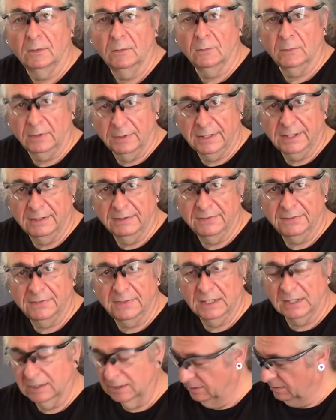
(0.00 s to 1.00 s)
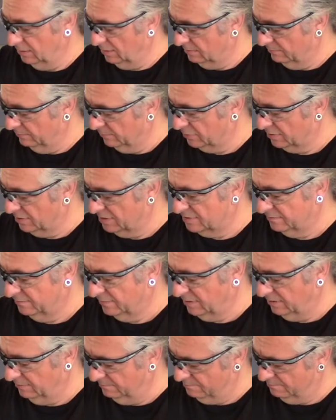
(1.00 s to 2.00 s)
Well that thickened it
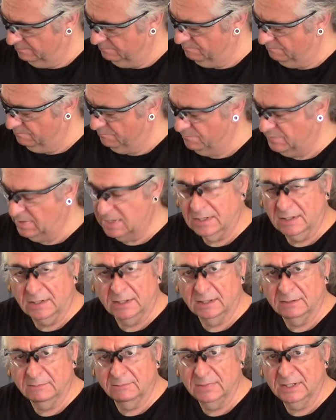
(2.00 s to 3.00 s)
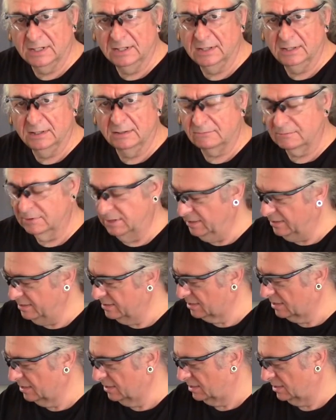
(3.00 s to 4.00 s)
impressively, a bit like making a really
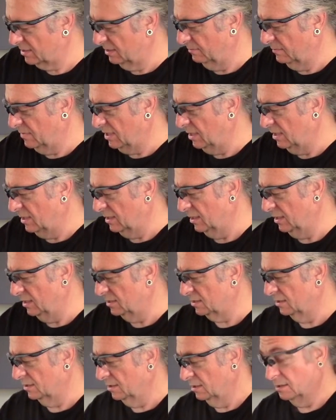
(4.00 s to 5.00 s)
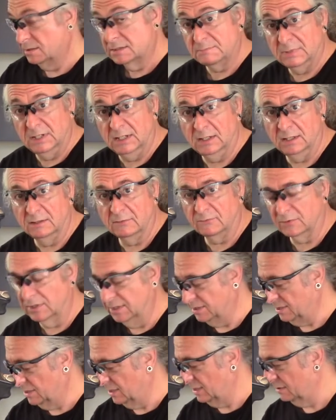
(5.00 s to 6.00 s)
disgusting mayonnaise. Speaking of
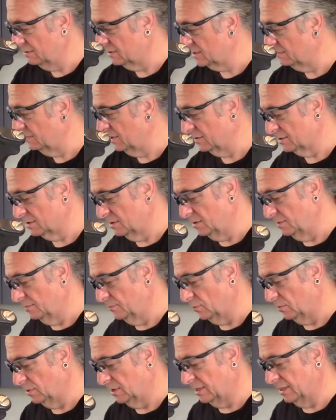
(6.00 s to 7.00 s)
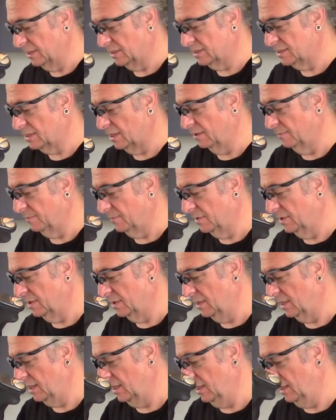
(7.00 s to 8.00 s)
which, now smells a lot more like soap
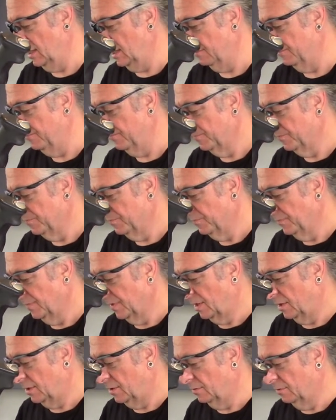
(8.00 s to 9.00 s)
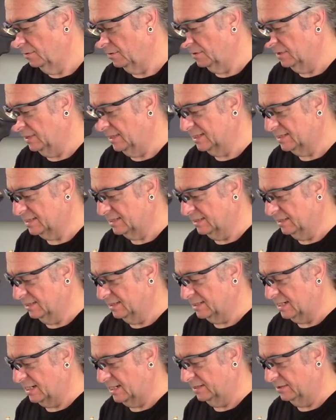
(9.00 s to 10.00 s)
and a um, whole lot less like
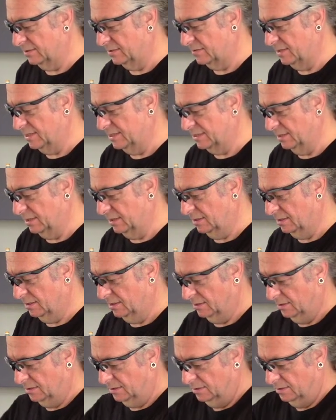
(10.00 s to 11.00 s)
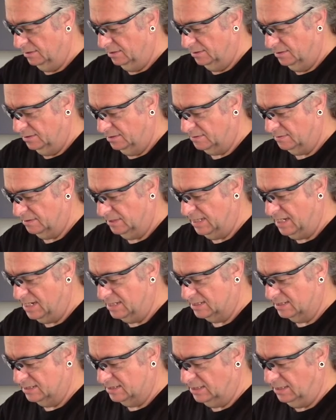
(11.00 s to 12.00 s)
salad dressing. So I
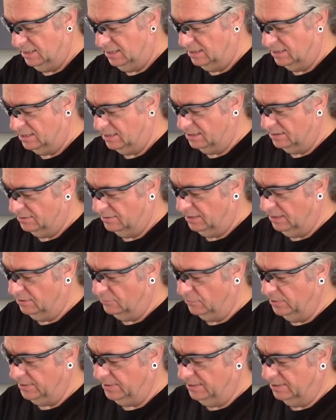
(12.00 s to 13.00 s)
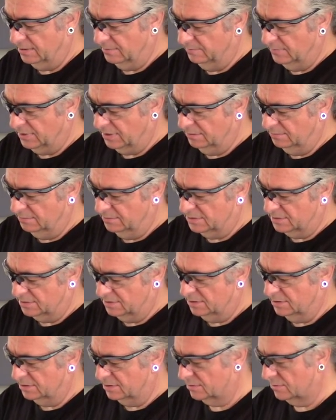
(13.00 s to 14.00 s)
guess as the, uh, the oily components are
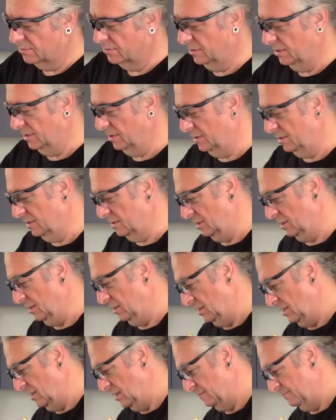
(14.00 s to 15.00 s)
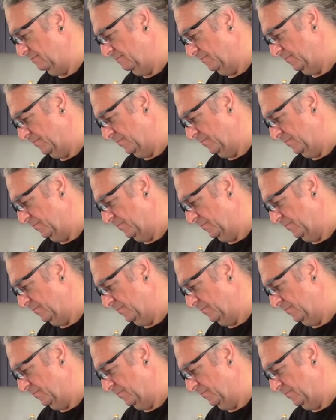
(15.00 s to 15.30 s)
destroyed, the um,